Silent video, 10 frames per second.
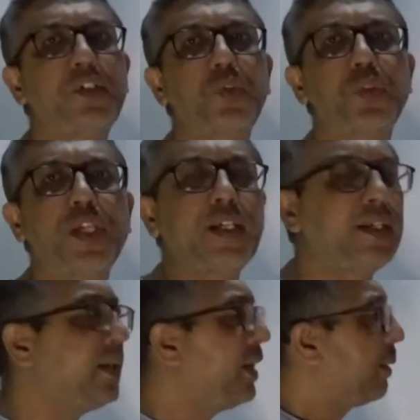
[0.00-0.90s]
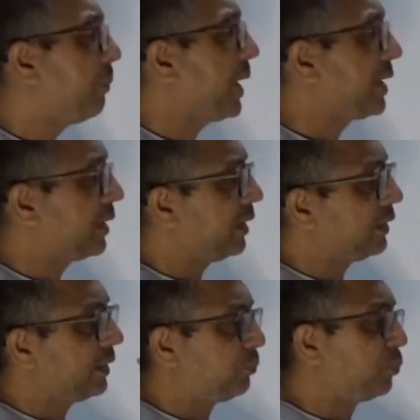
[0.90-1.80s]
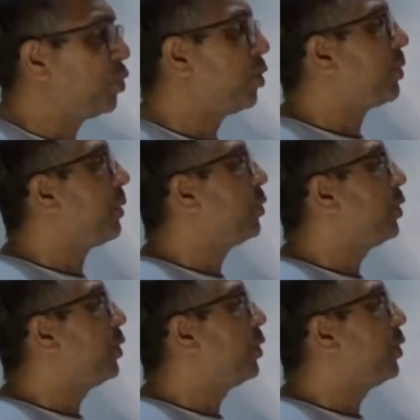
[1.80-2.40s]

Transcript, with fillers: get into there. But the more